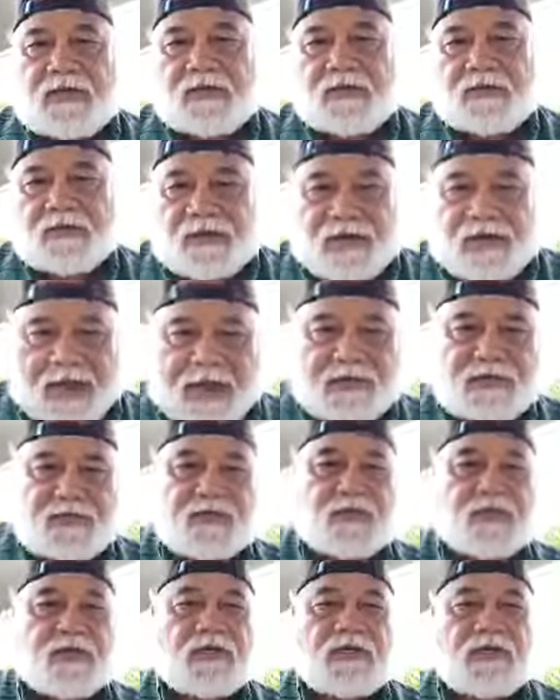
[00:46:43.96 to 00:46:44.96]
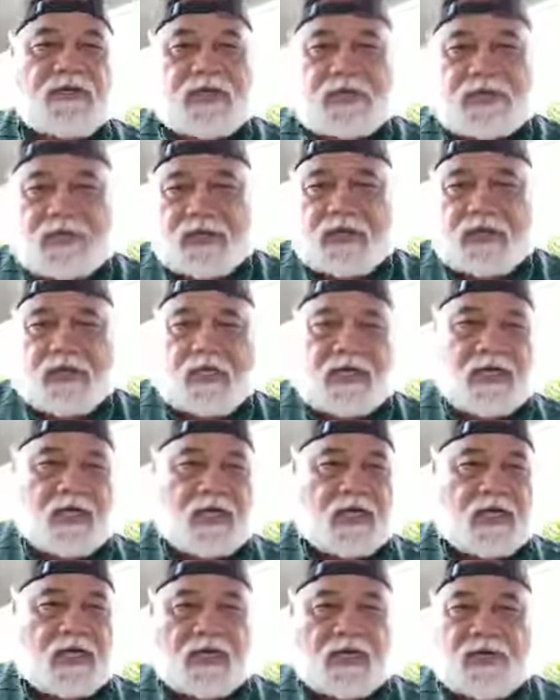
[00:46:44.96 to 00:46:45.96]
Naturally,
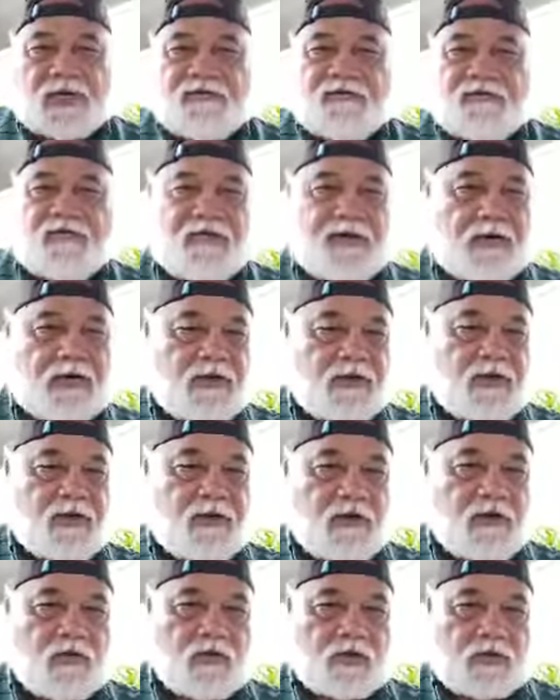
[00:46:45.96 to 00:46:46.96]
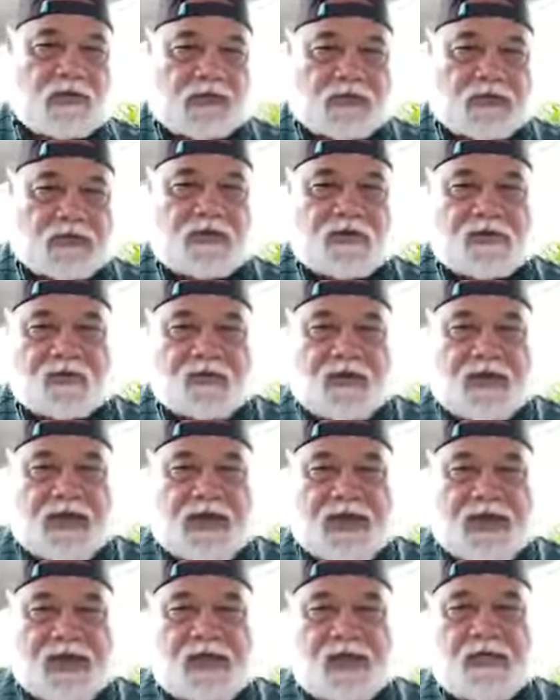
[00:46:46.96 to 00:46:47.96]
the vinegar will
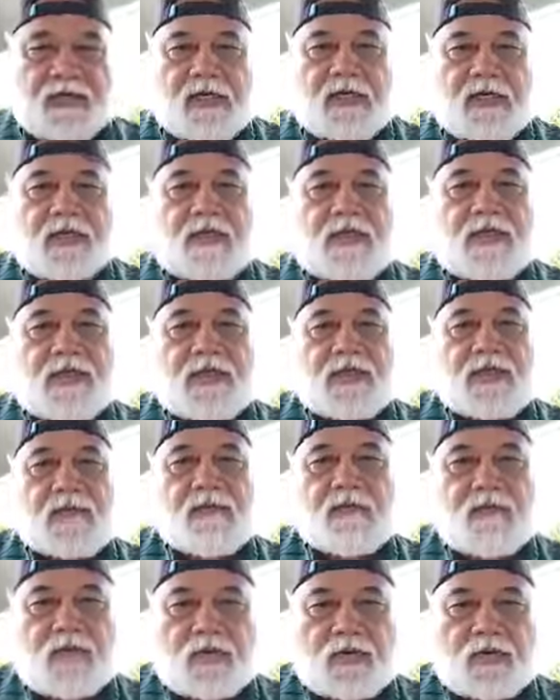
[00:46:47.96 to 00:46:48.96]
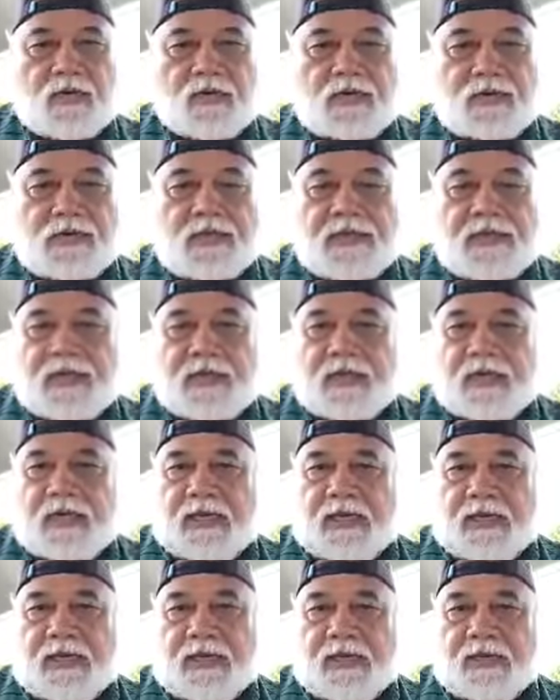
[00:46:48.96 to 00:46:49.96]
interact with the bone,
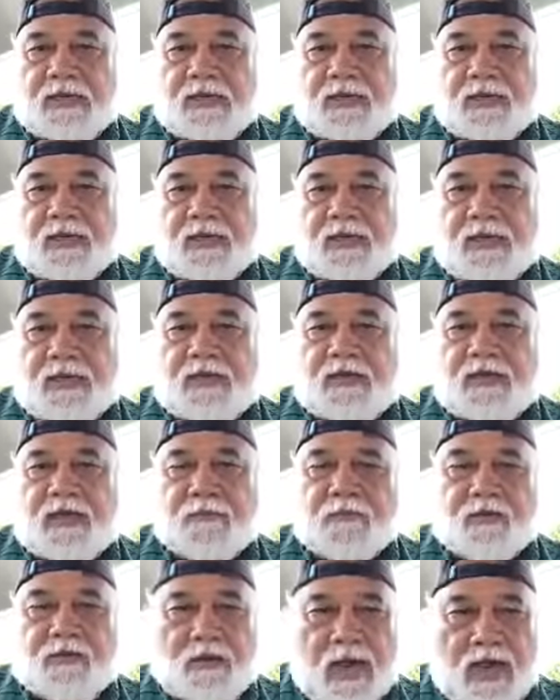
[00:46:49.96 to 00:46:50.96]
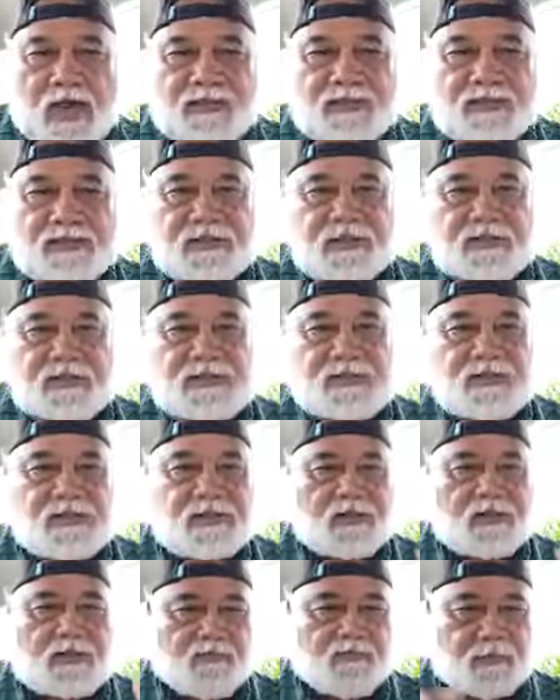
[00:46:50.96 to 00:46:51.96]
and the process
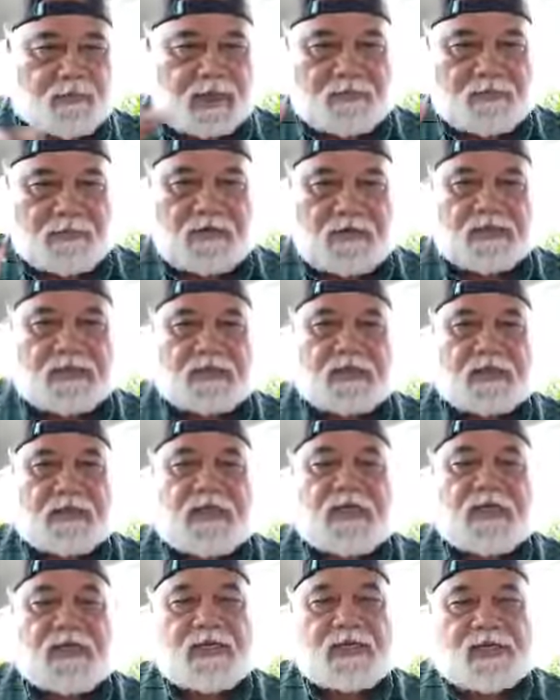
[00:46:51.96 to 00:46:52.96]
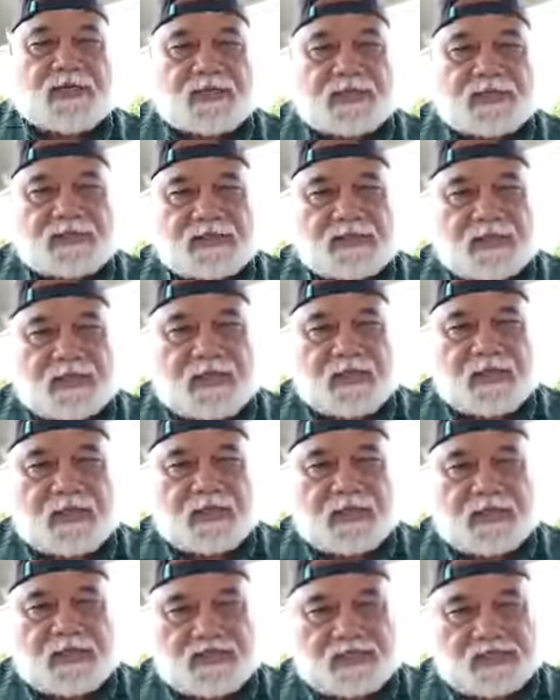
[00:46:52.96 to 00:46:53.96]
of bubbling is
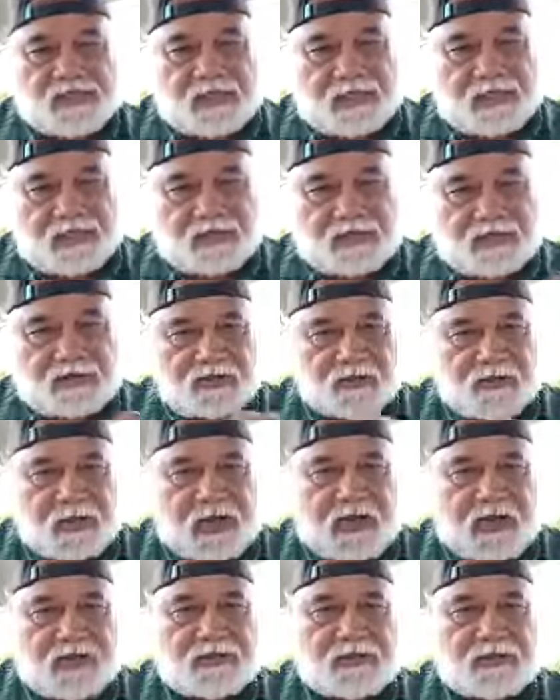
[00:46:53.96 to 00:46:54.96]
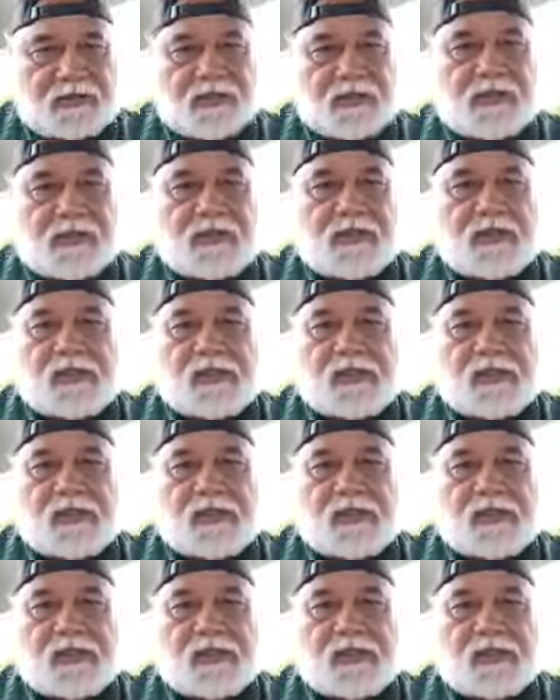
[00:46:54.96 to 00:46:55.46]
it's extracting